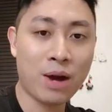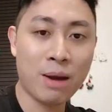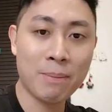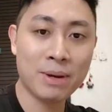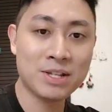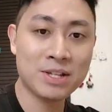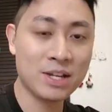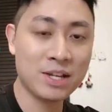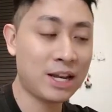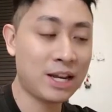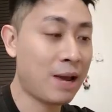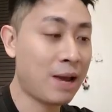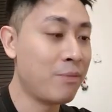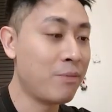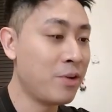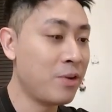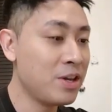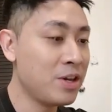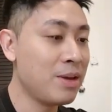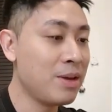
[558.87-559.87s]
I must say that I'm
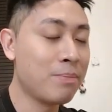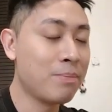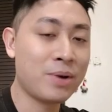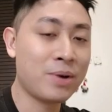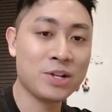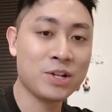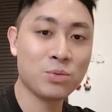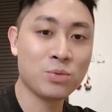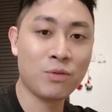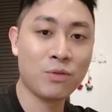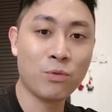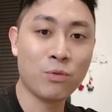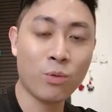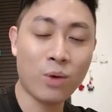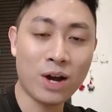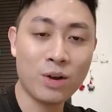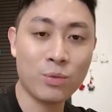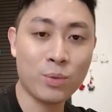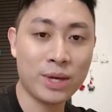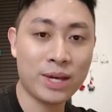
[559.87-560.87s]
really impressed with
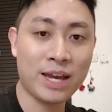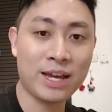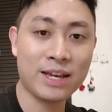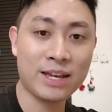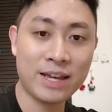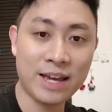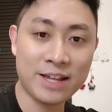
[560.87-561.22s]
what we can